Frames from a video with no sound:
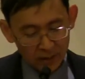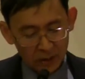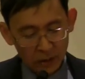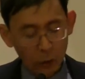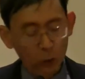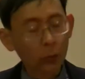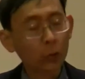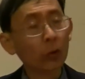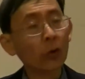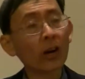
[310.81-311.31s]
to
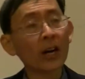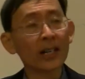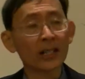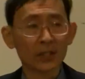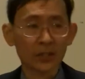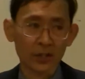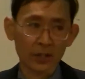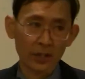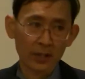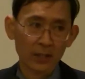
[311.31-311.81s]

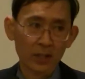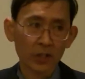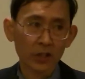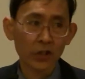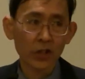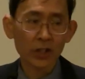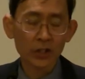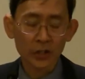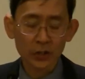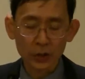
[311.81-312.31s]
Christ, to
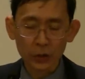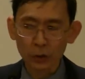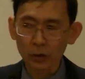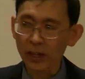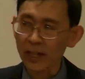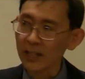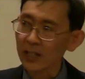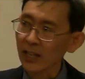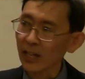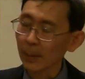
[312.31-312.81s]
Jesus
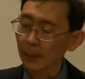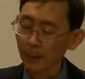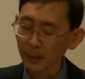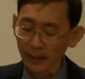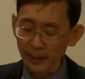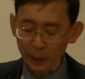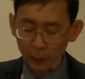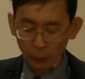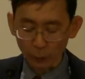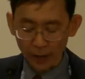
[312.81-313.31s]
Christ, at a
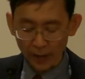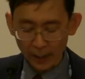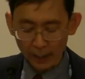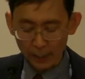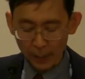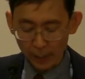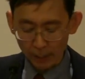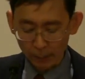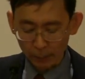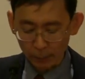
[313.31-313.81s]
Billy
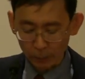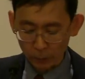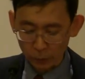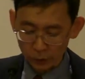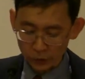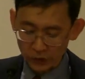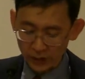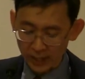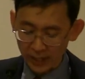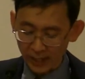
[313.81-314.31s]
Graham
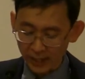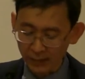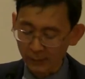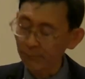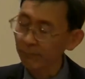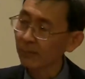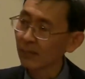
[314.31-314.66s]
crusade,